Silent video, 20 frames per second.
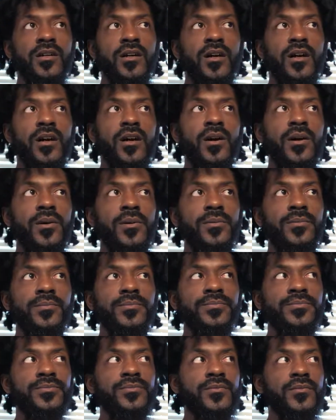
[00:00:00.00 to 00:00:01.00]

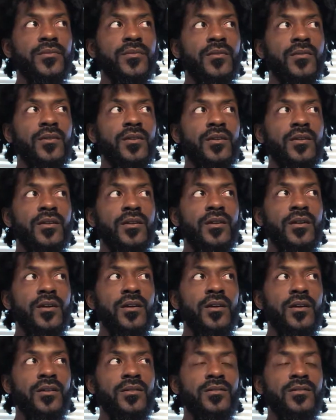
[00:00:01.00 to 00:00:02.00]
some
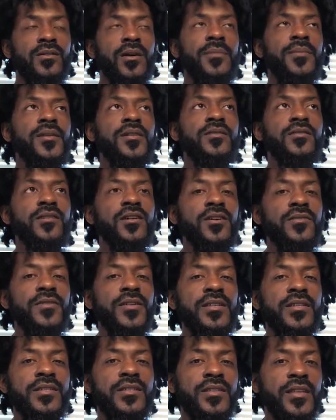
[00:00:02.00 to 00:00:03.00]
of the stuff
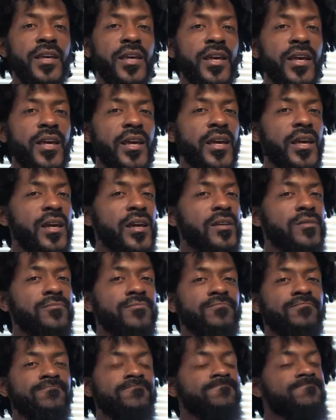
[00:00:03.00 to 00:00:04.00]
he said
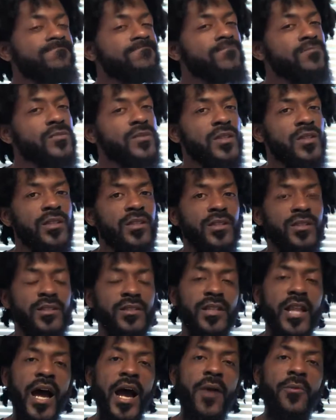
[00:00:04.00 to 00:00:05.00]
is
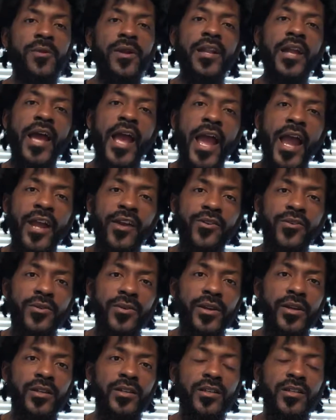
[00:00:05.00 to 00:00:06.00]
not really
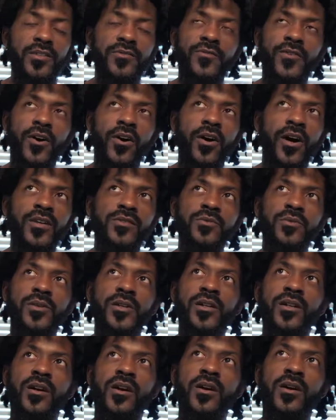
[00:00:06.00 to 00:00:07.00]
accurate as far as
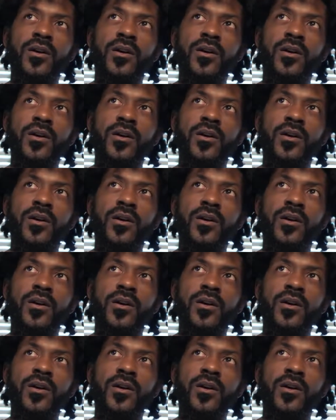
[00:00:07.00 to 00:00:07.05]
with